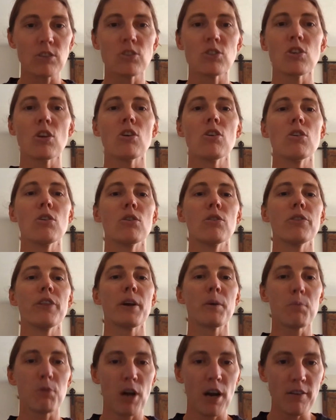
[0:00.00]
So
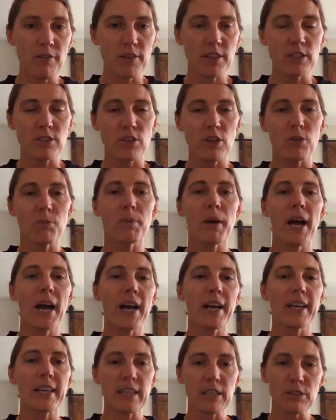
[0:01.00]
their profits go
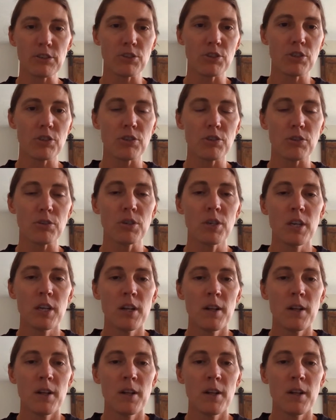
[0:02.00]
back into